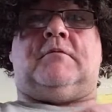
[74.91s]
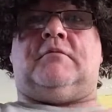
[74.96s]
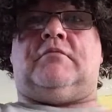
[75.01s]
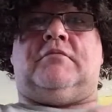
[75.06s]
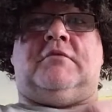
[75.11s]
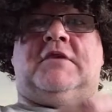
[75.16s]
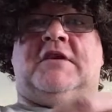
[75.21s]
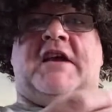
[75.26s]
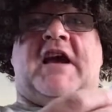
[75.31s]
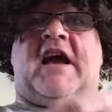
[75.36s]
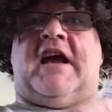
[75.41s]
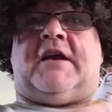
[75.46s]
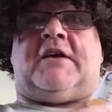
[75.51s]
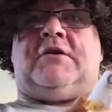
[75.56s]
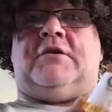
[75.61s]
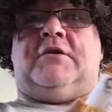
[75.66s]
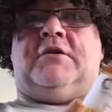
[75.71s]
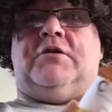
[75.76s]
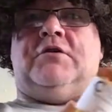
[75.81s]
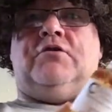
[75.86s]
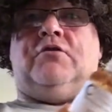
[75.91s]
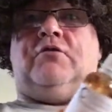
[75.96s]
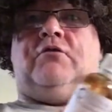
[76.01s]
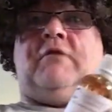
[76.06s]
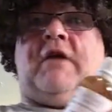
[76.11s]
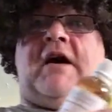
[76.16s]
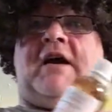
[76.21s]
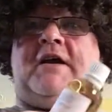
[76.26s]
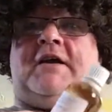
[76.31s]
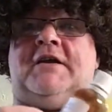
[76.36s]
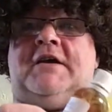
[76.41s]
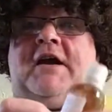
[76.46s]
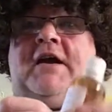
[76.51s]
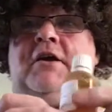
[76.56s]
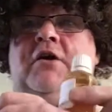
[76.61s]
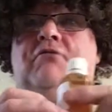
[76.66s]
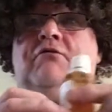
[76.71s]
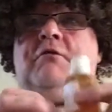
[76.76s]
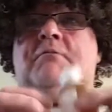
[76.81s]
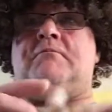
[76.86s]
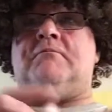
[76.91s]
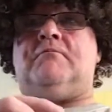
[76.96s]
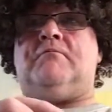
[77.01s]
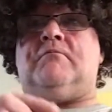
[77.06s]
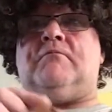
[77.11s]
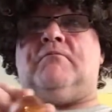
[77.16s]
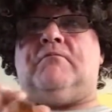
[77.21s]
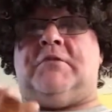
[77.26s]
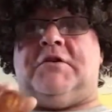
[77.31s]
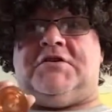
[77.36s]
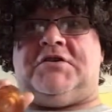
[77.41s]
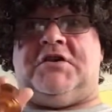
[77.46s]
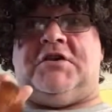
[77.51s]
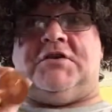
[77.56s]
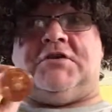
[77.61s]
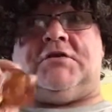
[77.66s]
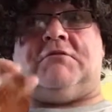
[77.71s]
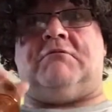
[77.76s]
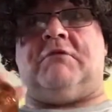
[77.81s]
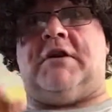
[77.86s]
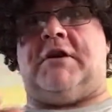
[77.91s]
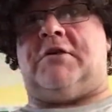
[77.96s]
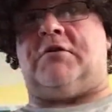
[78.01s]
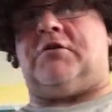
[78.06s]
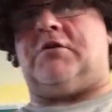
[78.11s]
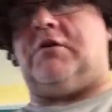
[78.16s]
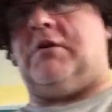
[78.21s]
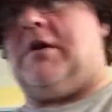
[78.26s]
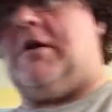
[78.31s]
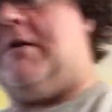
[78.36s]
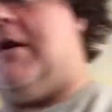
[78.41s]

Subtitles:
yak urine yellow, which is a really good colour.